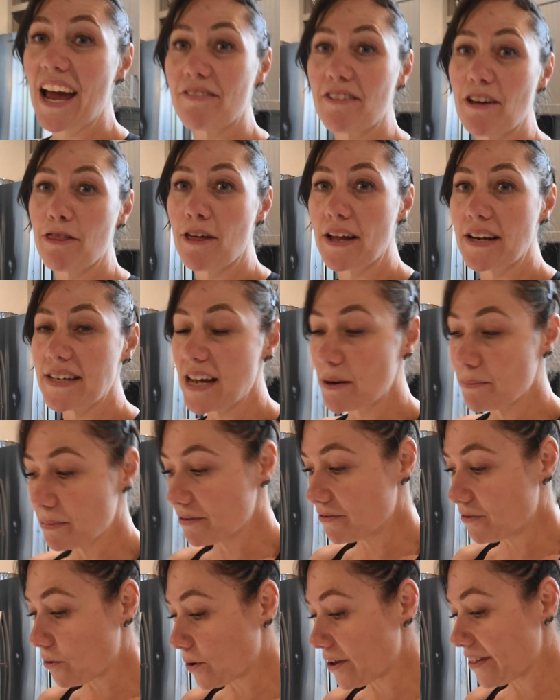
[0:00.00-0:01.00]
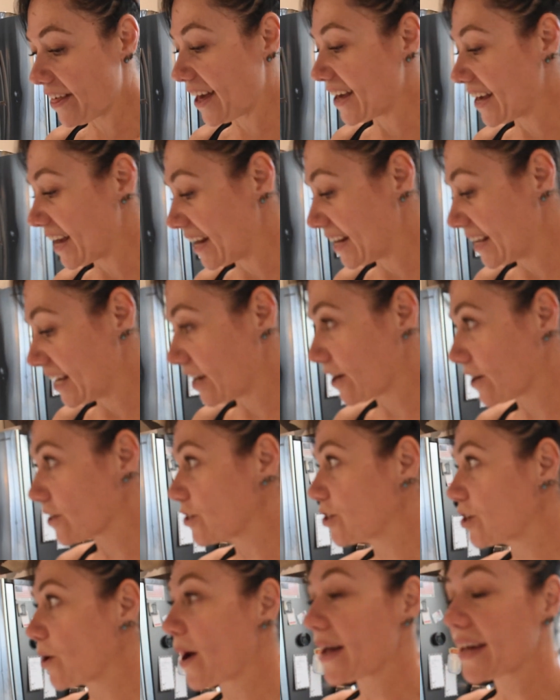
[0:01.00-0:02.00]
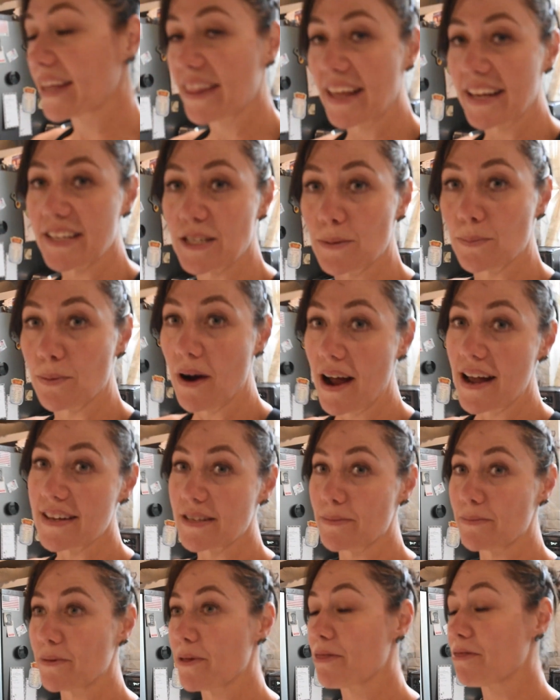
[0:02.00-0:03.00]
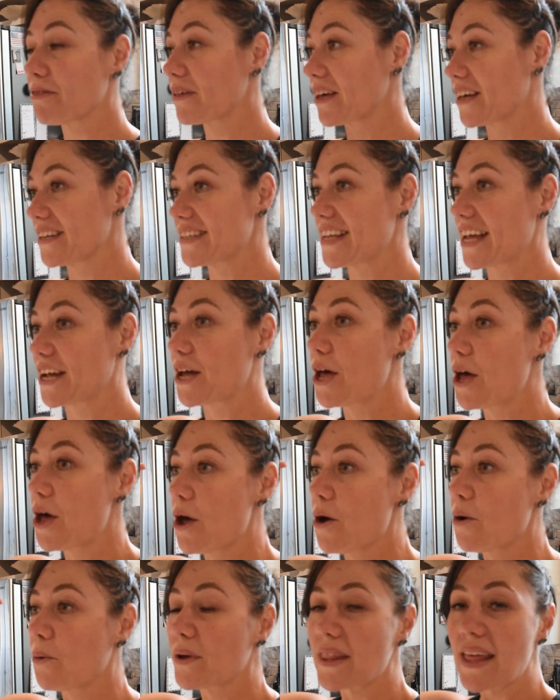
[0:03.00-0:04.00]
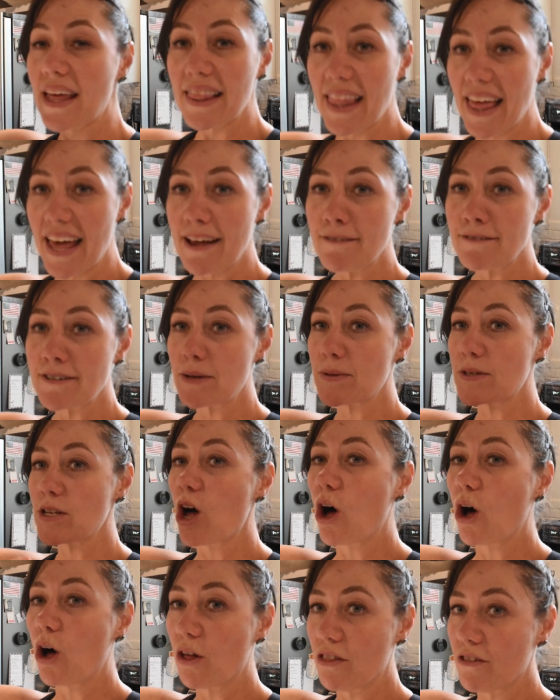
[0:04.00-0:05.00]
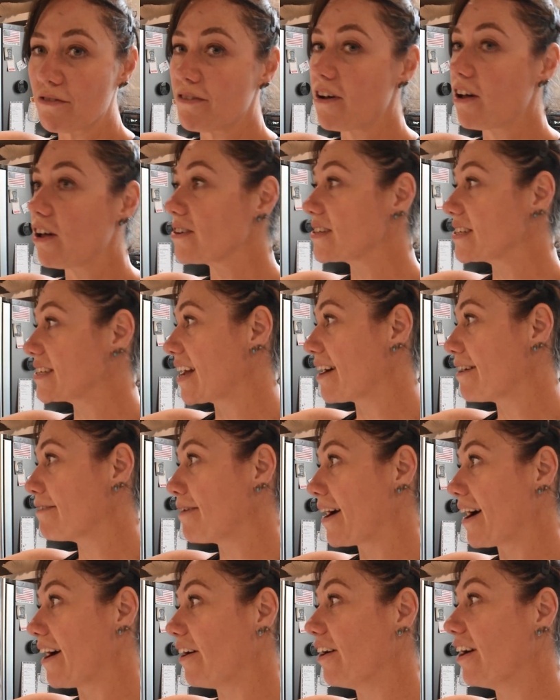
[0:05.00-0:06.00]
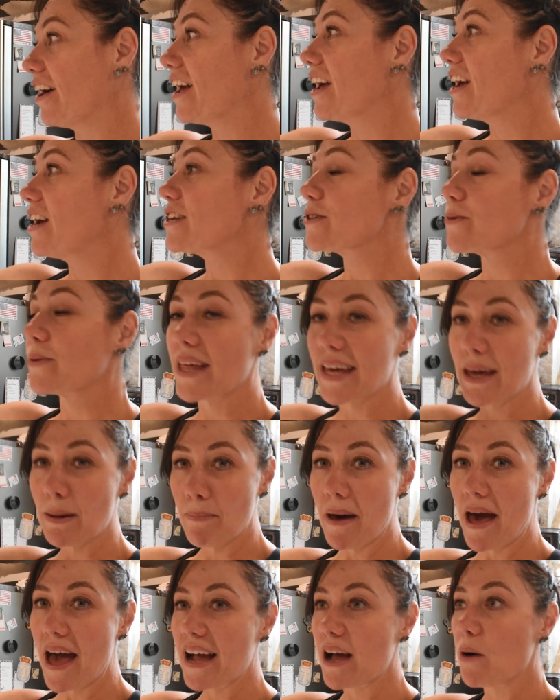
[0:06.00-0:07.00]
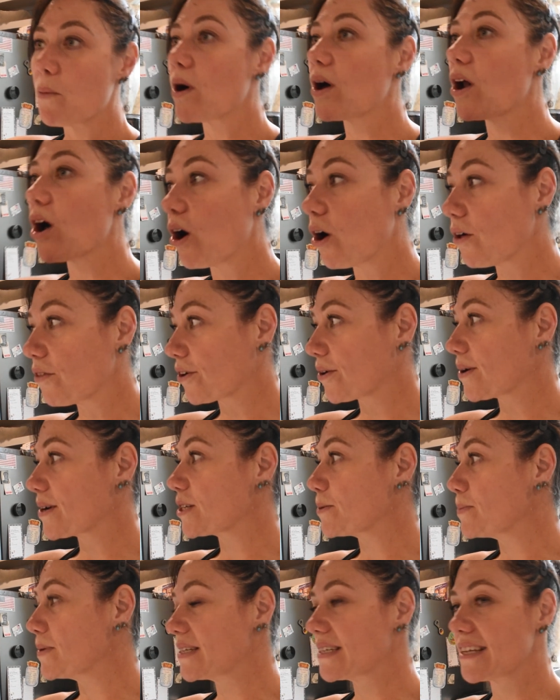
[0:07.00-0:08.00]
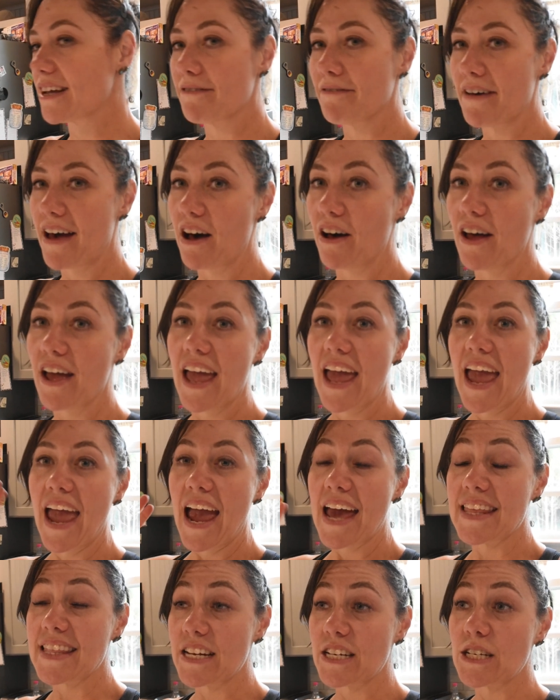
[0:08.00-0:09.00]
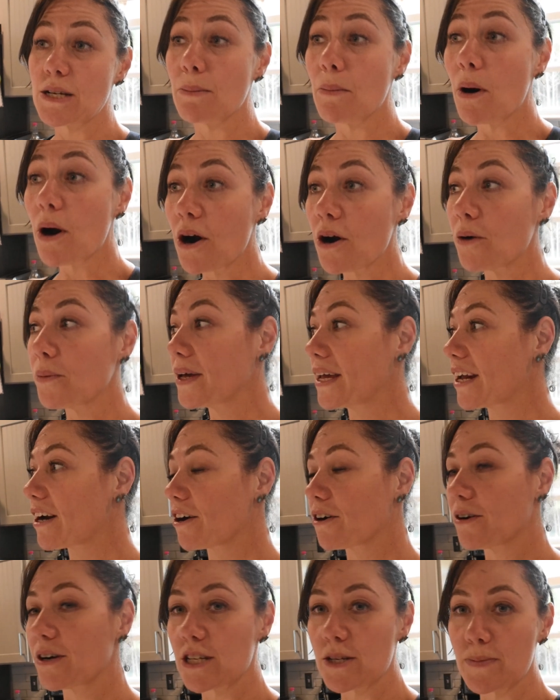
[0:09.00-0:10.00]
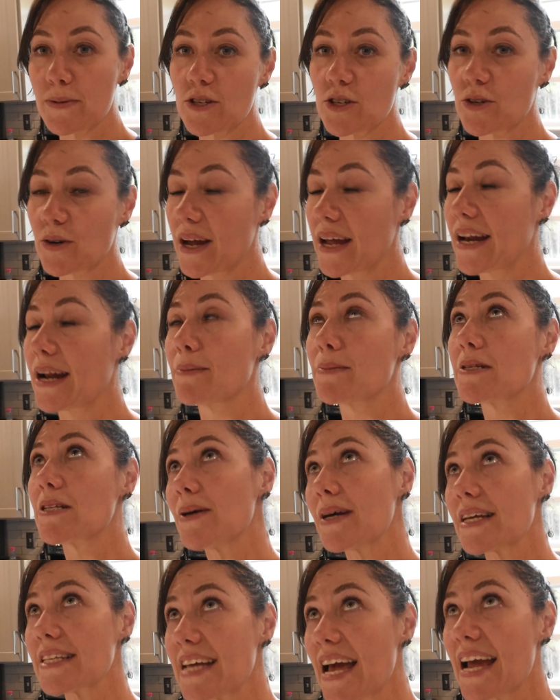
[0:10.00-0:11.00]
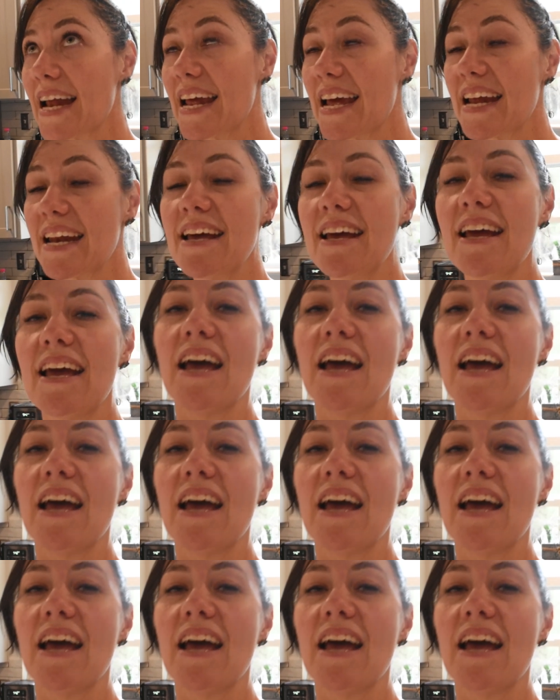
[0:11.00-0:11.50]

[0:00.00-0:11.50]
everything done before they get here so I can like surprise them with, because like when they left, it was all the fall stuff out. So when they get back, I want all the Christmas stuff out. And then tomorrow we get our Christmas tree, and I'm so excited.